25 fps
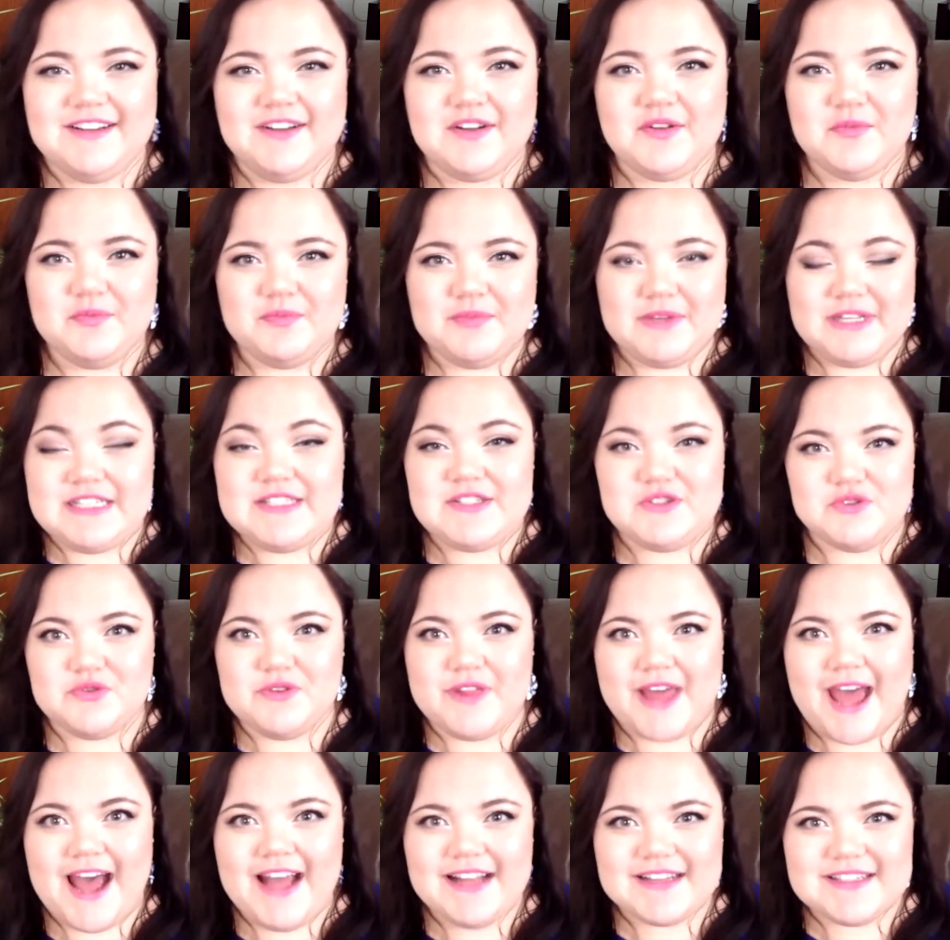please do
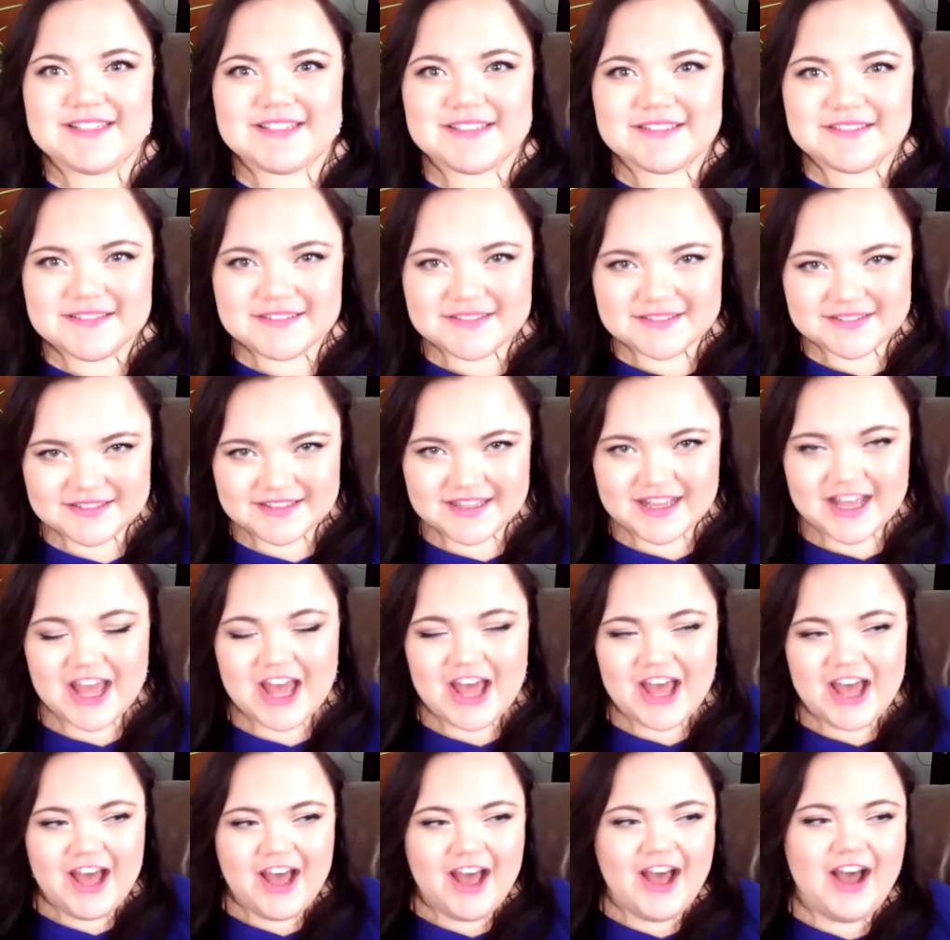that.
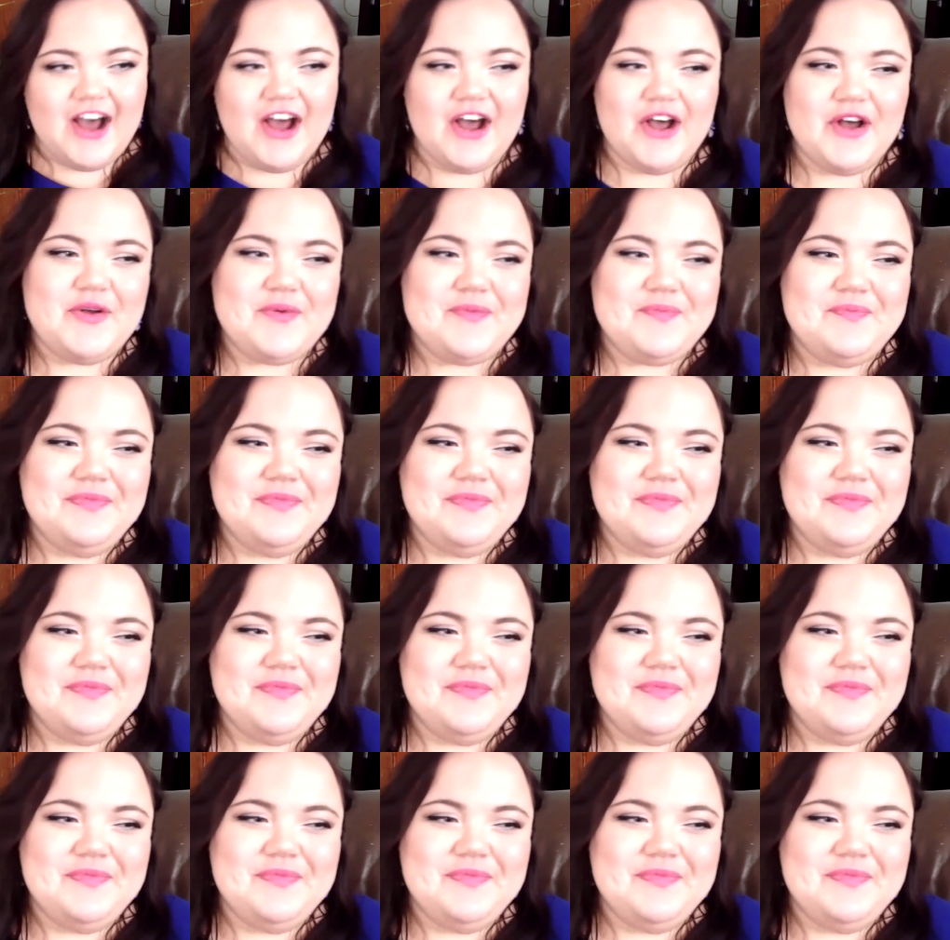Um,